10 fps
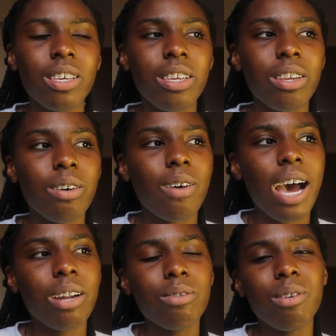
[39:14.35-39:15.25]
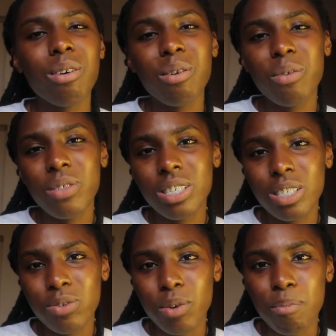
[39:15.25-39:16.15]
you know, I don't know if this
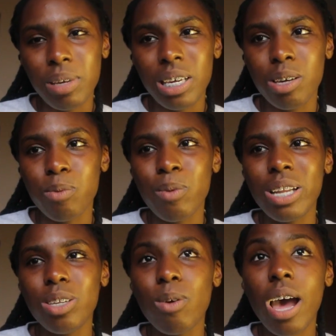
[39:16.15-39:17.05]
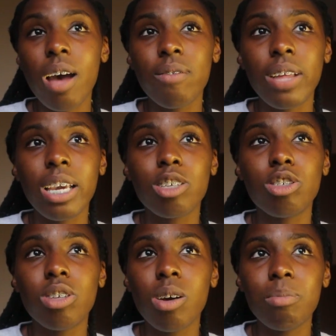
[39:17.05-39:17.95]
is for me. When you have, like,
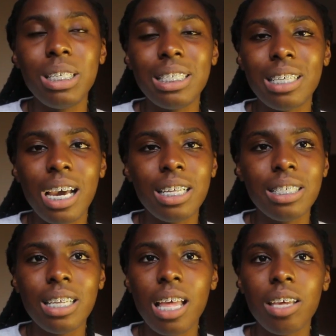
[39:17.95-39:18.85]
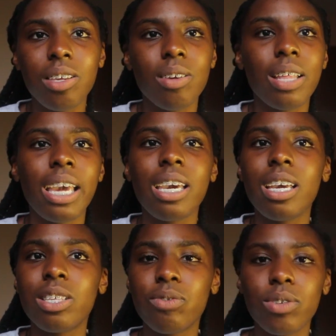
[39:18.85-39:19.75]
so many signs telling you, like,
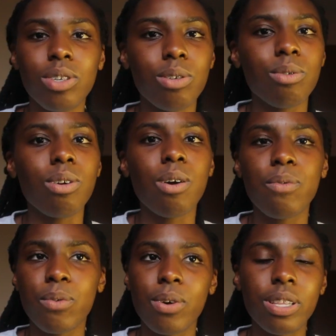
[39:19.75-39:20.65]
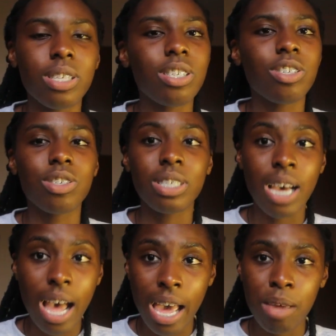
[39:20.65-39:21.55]
it's for you, go for it, this is your
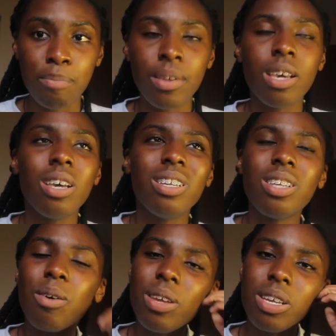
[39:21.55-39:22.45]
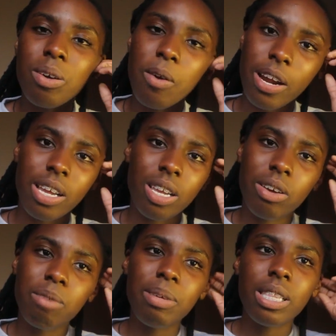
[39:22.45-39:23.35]
time, don't ignore it. You
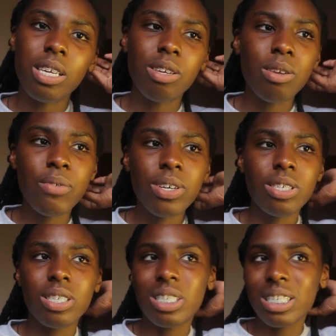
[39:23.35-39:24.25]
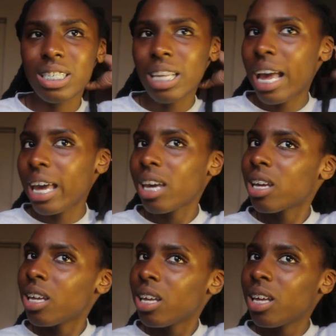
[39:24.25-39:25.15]
know what I mean? The universe is just,
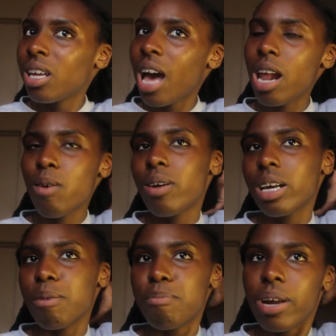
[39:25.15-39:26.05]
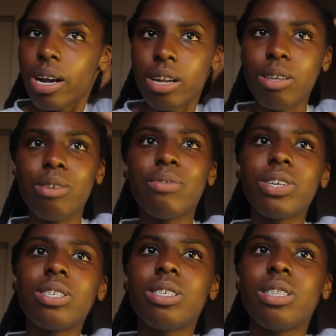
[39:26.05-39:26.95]
like, I don't want to compare the
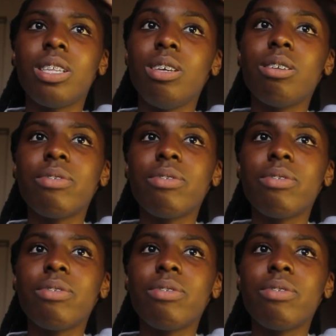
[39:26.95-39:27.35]
universe to